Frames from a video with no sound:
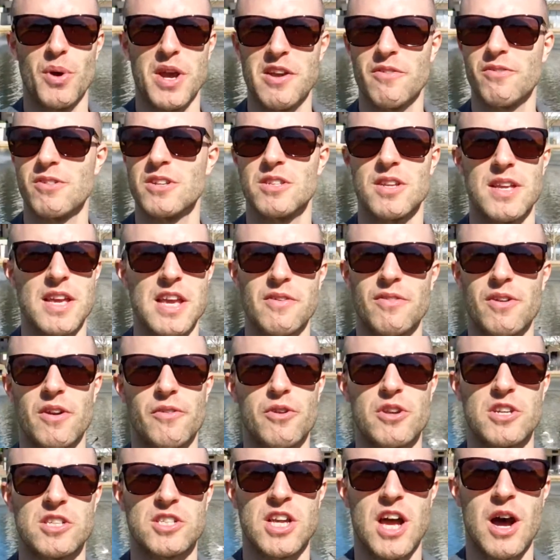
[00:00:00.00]
even if
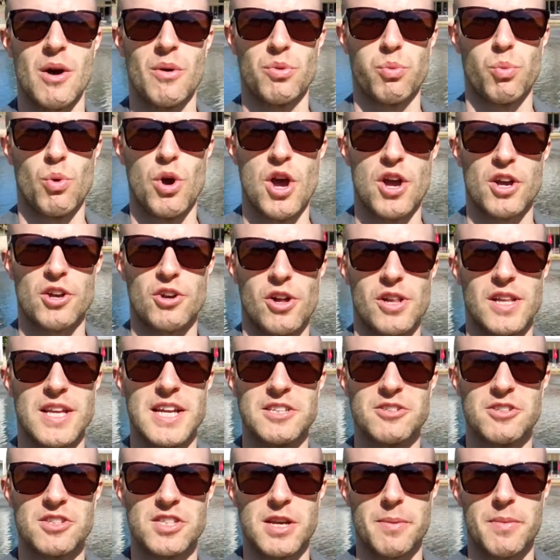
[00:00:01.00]
you start with work
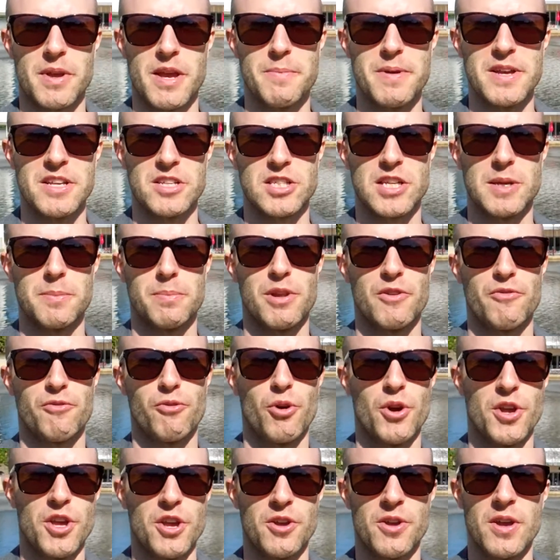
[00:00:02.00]
colleagues or something a bit simpler
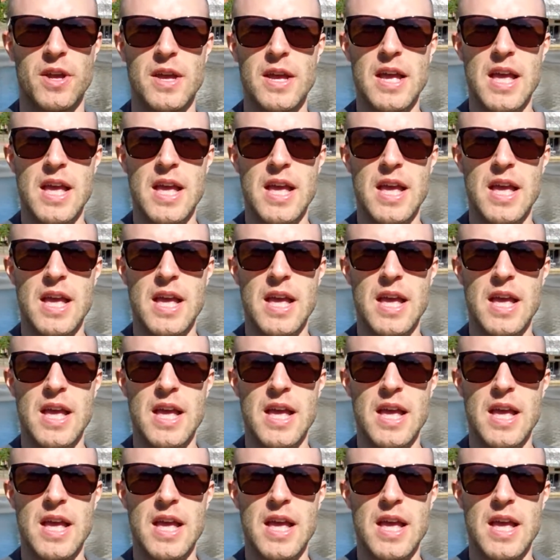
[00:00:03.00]
for you,